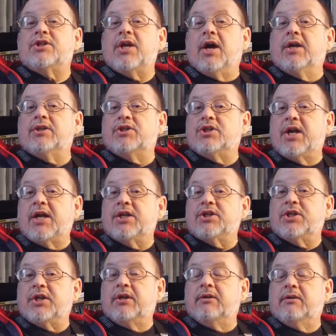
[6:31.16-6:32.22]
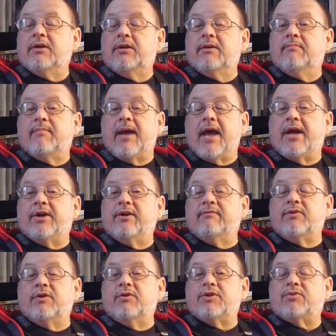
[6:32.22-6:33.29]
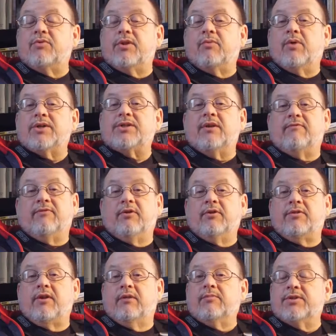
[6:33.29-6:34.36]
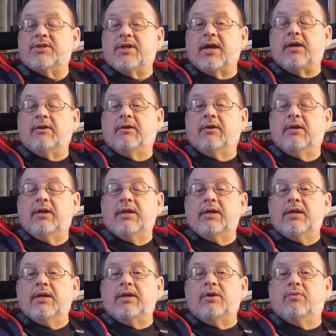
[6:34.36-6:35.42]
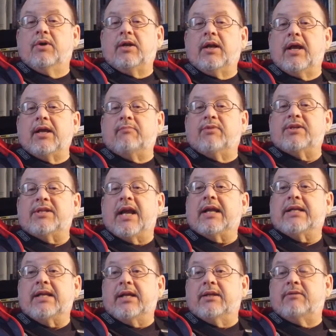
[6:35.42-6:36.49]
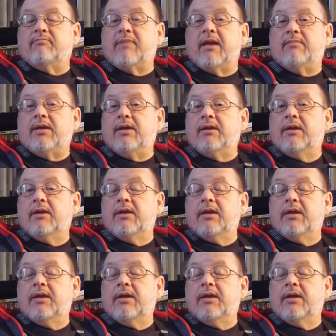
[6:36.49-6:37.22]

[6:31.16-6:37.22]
unchanging pattern of use where there wasn't a full thermal cycle, you are like protecting it maybe.